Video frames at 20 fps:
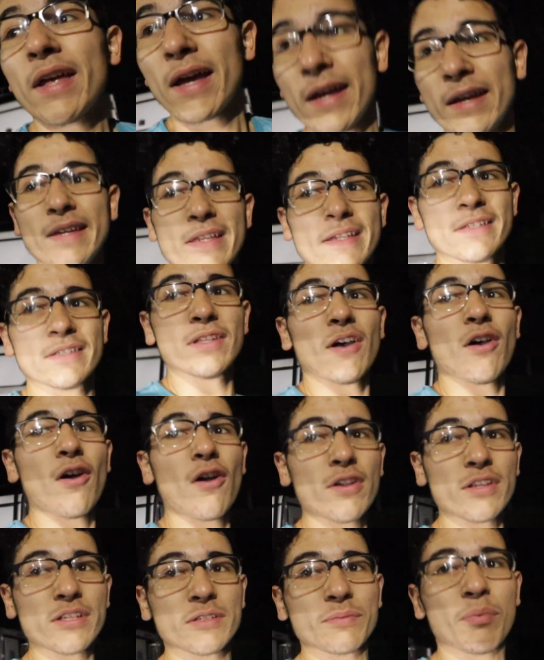That is the
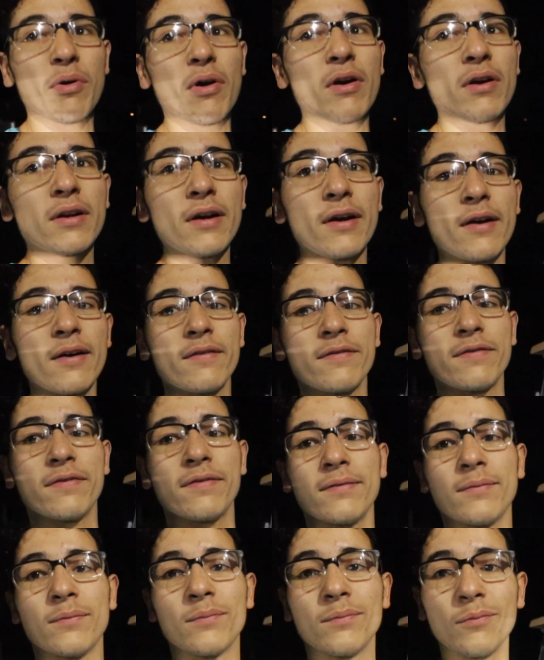hardest part of
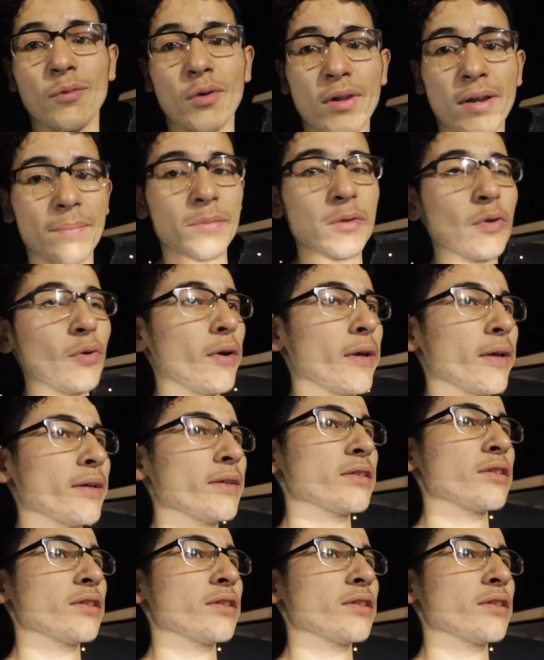what I'm doing,